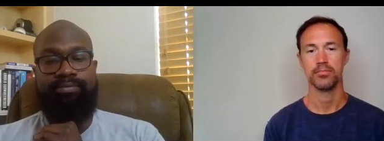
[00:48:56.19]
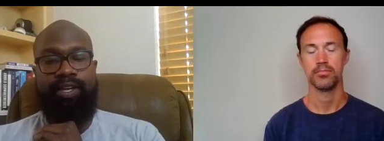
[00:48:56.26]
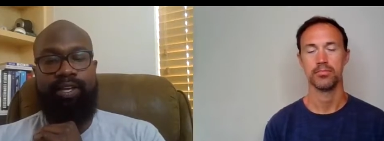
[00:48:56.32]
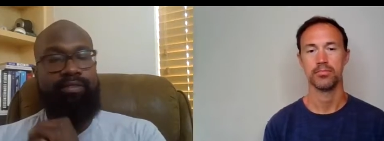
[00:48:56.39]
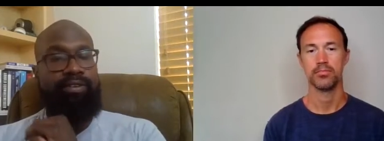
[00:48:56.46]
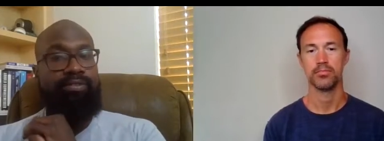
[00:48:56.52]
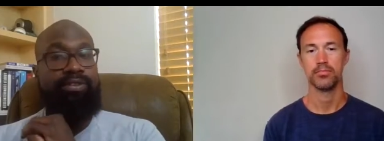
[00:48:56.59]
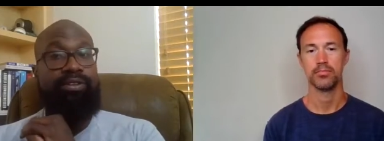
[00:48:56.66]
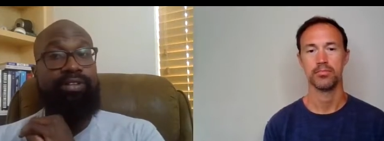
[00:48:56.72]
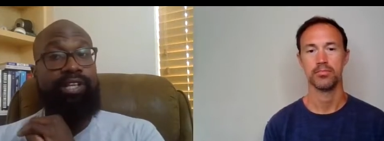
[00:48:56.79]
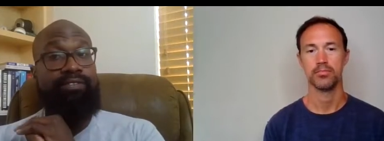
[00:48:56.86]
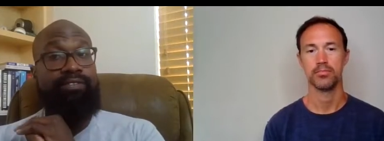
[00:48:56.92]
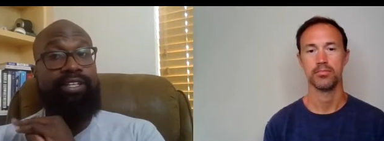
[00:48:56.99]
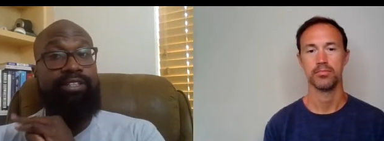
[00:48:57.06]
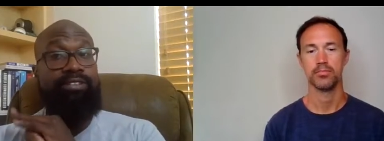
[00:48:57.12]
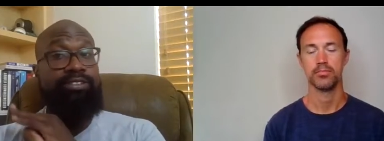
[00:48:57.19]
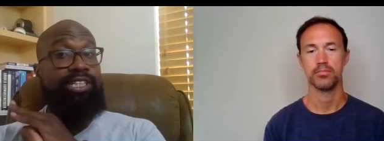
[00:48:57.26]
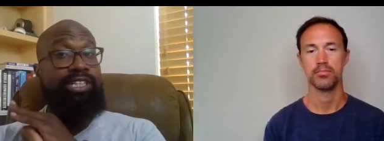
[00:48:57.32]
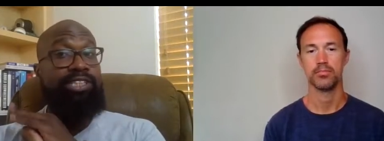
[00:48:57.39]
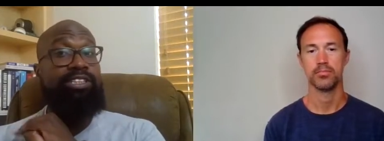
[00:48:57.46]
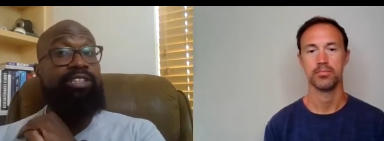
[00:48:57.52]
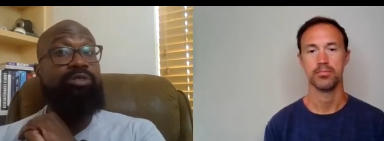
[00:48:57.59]
Speaker 1: even if you lived it and you
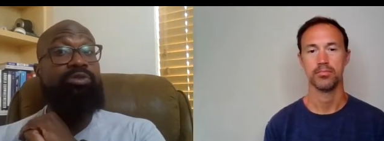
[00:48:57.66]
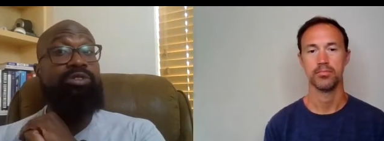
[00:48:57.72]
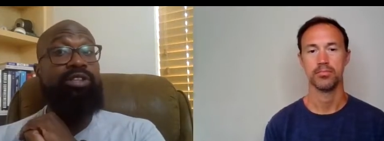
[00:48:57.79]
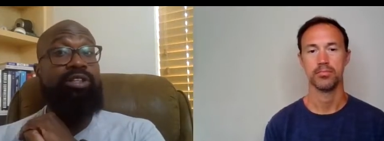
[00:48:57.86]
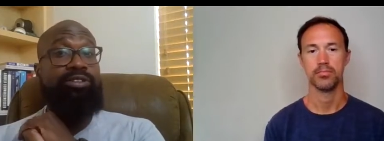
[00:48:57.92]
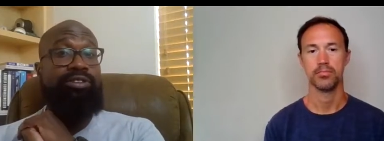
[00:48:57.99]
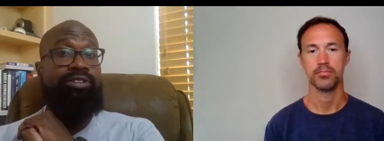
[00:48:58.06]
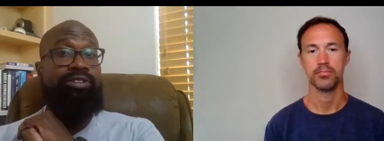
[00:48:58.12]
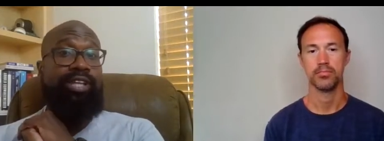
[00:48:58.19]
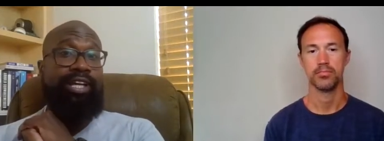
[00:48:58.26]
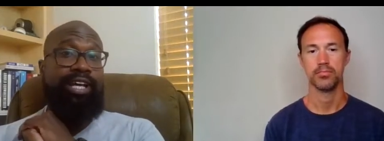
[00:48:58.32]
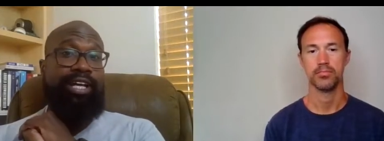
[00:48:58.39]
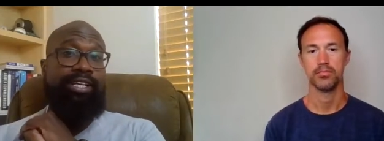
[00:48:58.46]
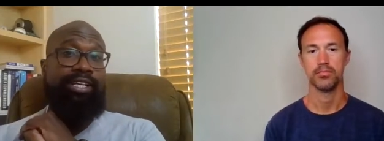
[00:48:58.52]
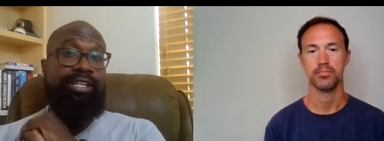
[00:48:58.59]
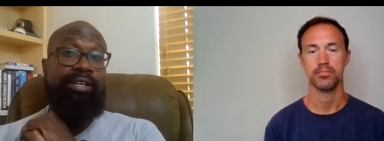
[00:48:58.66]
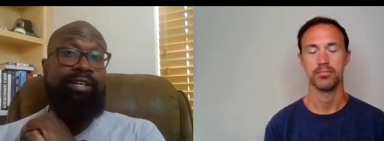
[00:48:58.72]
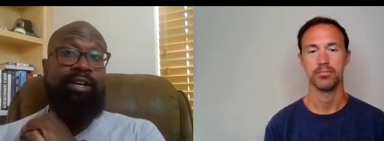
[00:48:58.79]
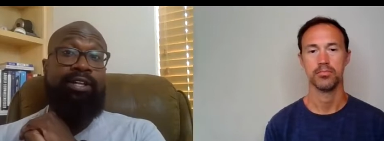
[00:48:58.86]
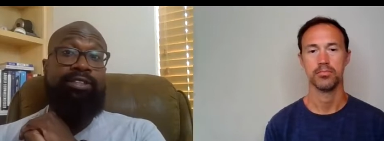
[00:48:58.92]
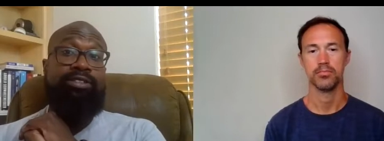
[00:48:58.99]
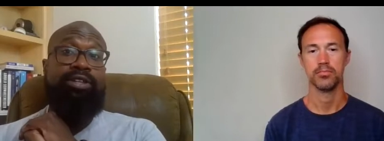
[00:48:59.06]
touched it, and it was close to you, like I did,
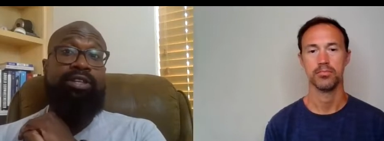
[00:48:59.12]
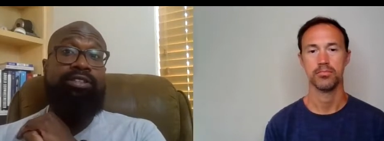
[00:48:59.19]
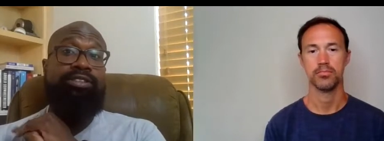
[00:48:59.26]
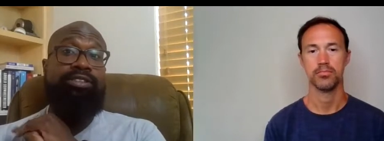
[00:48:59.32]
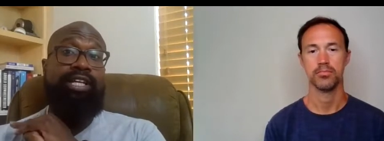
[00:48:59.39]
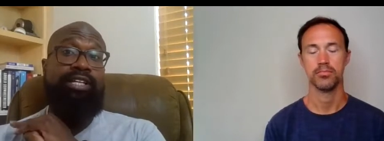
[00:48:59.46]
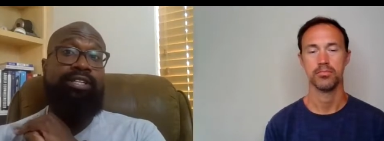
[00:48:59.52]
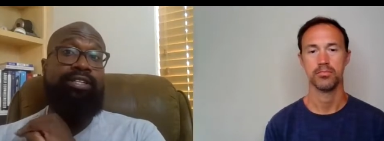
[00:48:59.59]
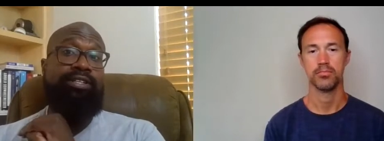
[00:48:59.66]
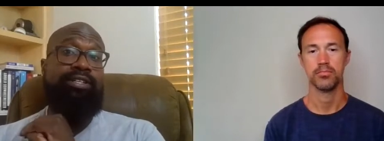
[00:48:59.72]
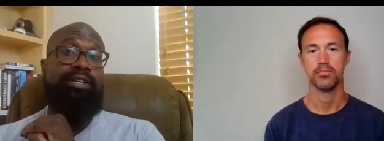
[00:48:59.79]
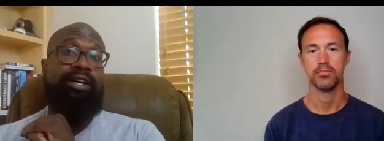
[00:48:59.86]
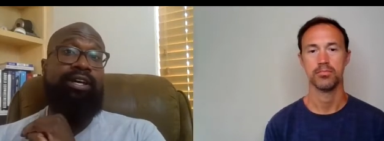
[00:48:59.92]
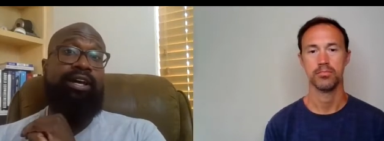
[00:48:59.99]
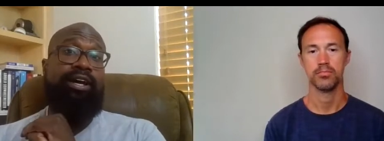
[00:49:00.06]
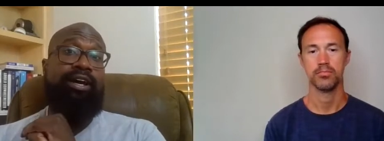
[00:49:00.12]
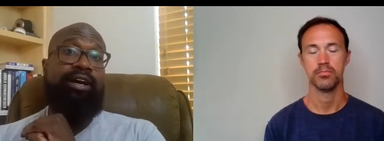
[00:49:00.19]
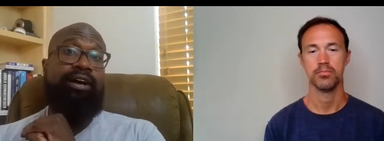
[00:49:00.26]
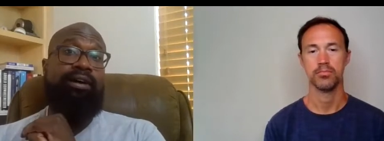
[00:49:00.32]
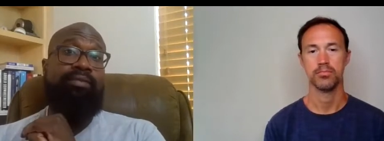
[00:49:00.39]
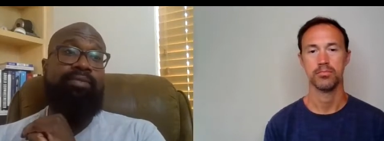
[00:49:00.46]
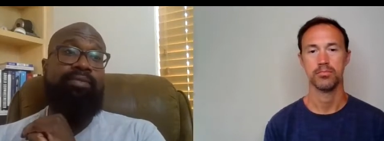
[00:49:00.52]
to understand it
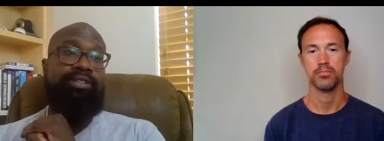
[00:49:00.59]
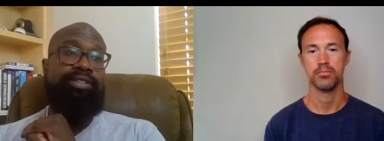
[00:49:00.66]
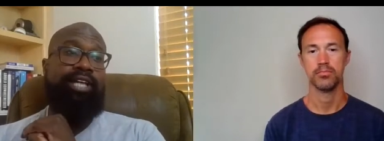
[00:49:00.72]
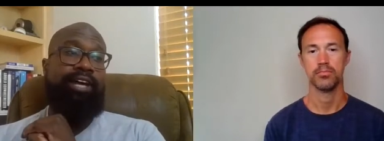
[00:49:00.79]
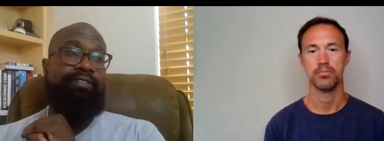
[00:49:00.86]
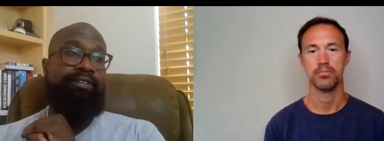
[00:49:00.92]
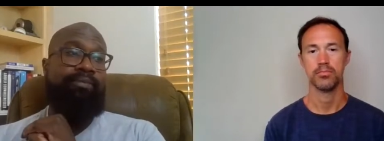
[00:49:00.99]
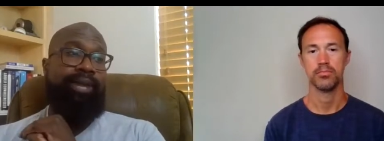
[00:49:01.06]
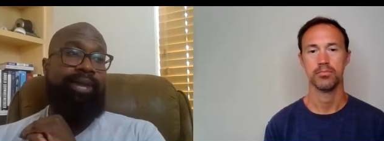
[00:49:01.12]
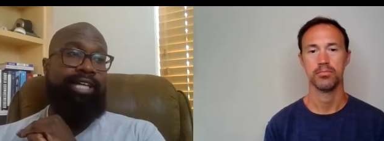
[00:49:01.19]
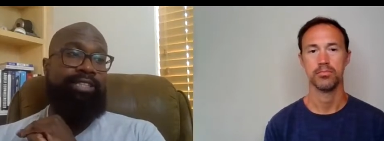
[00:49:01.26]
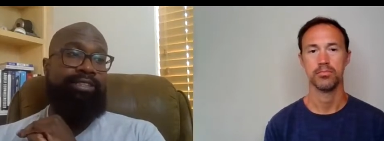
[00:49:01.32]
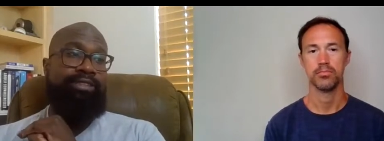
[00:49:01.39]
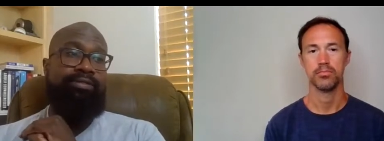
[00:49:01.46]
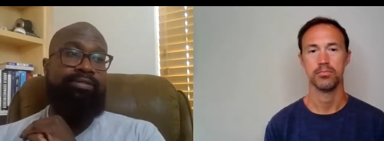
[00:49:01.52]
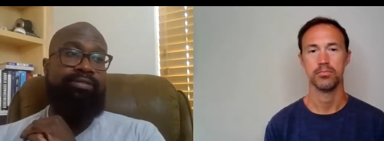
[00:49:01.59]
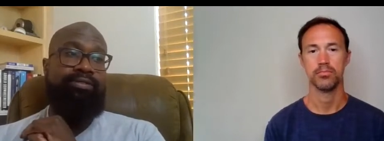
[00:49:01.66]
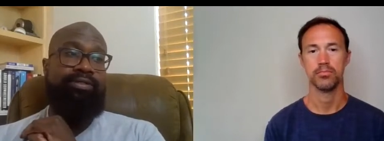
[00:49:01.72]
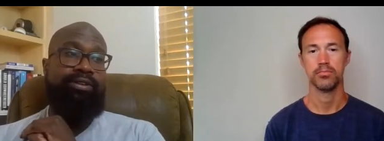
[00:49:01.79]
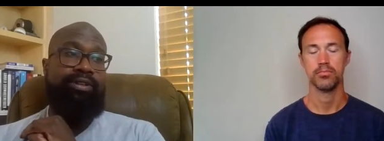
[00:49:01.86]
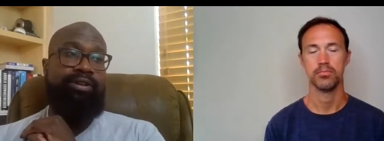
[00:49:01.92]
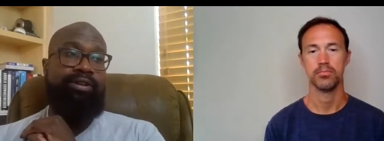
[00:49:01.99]
um, and to have compassion
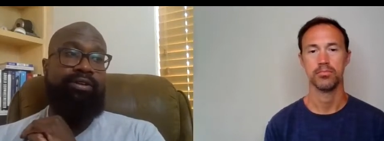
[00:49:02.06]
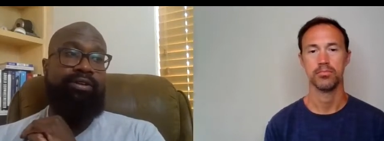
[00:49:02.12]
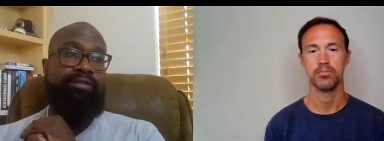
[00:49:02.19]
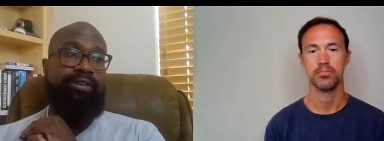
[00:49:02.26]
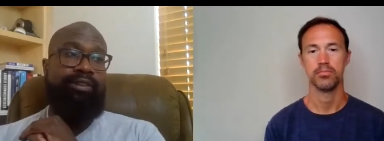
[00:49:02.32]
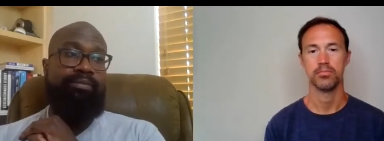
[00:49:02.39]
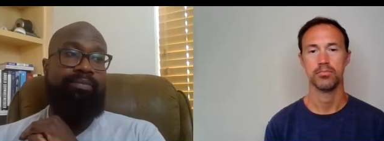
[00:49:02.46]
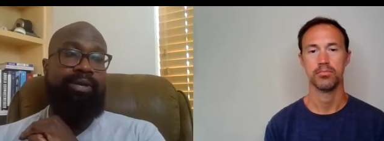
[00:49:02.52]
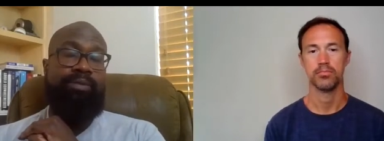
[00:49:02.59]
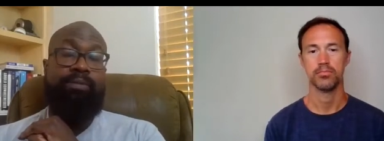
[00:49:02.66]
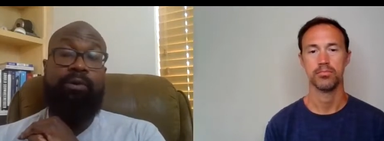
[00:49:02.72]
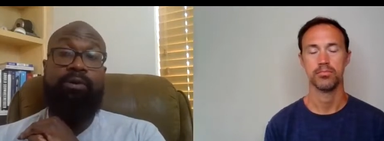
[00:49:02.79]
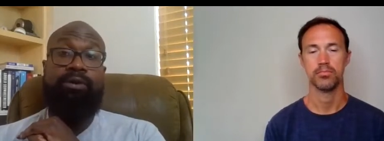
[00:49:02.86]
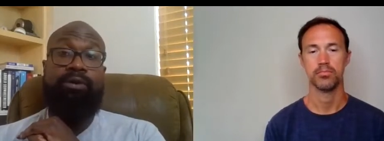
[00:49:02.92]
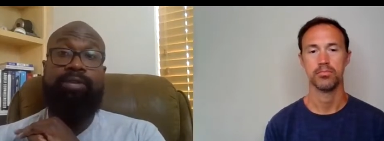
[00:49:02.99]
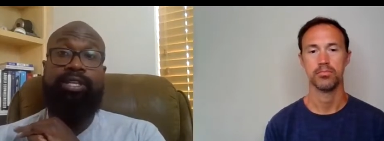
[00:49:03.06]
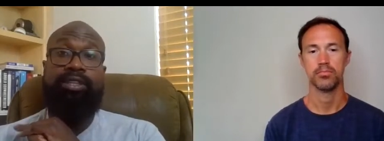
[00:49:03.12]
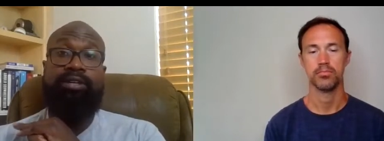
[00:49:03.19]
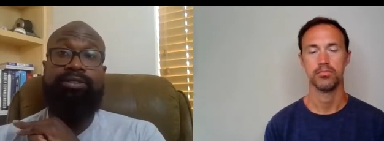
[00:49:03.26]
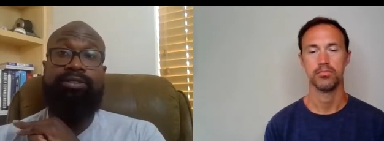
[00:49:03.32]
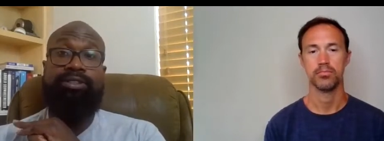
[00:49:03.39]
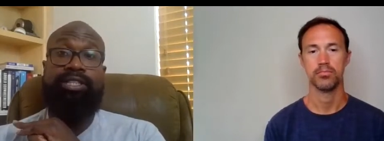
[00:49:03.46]
for the for the people who commit
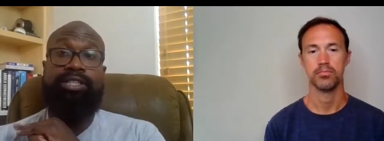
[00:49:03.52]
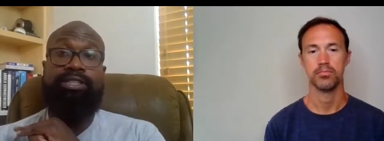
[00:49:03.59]
those things.